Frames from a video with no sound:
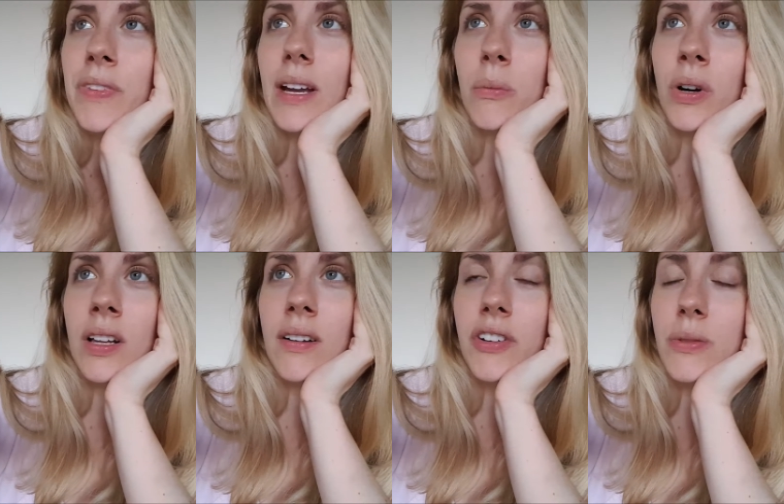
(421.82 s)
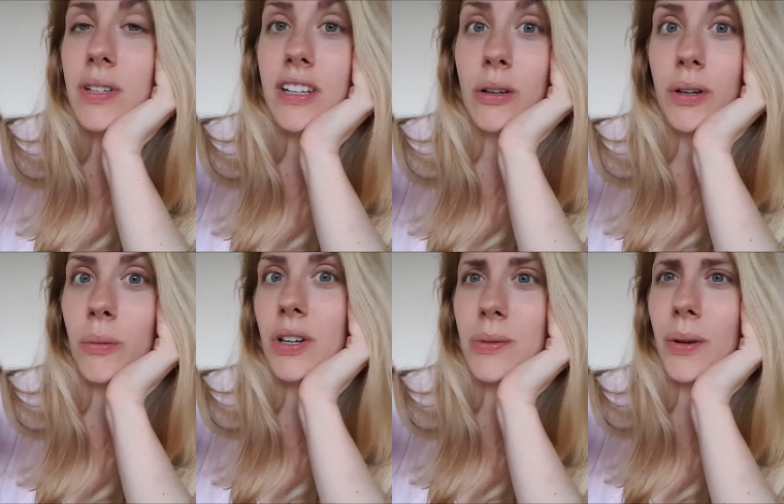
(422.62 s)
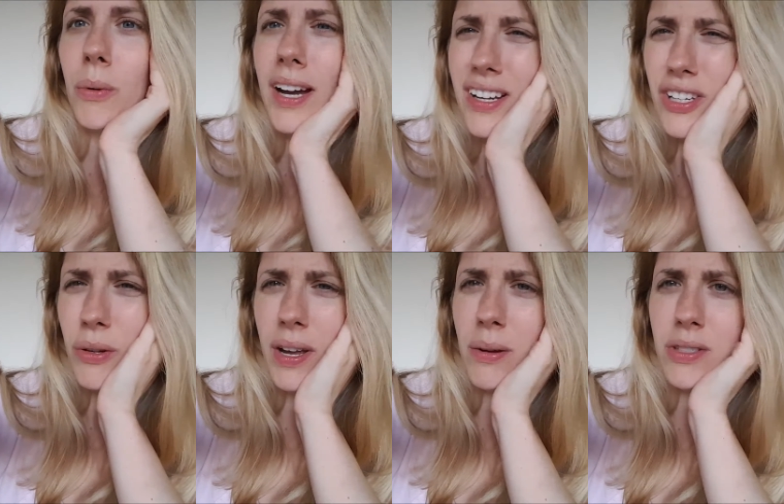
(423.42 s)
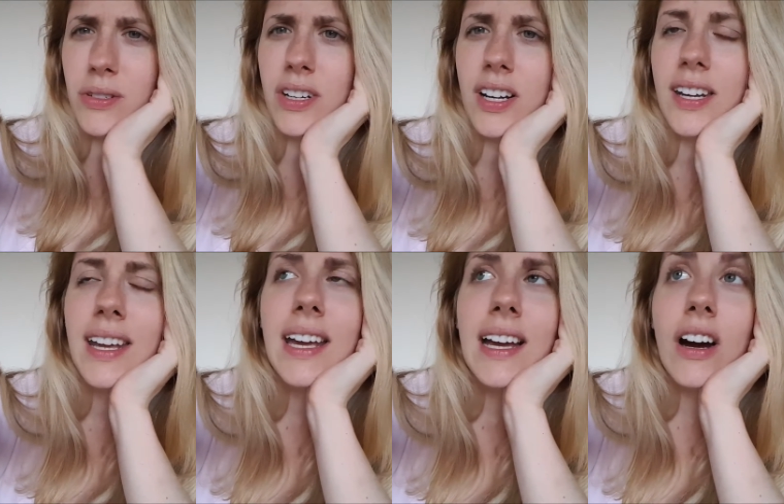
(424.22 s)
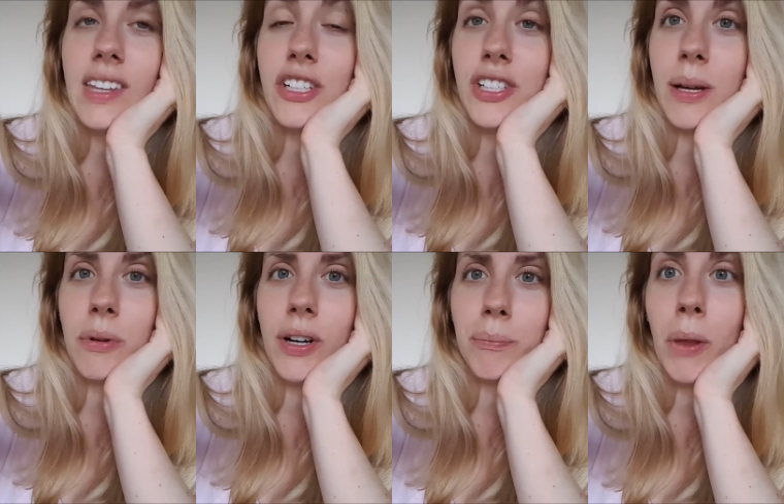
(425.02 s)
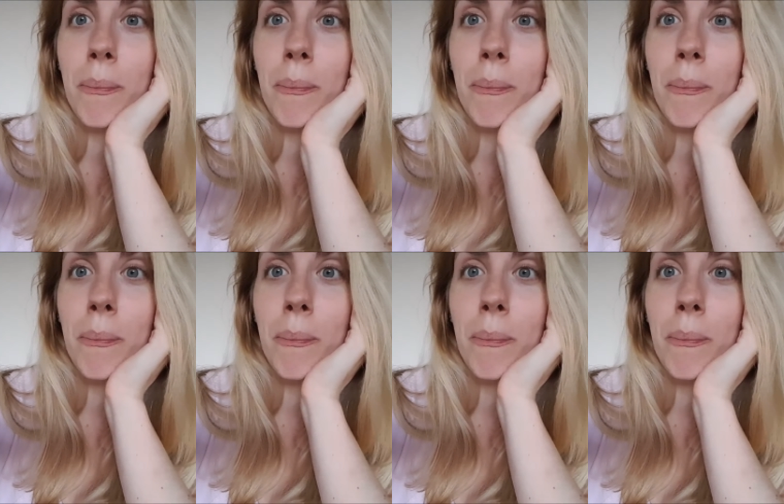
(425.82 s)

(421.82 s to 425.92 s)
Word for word: And well, at first we didn't know what it was. We like, why is she awake? What's going on? And then she kept going,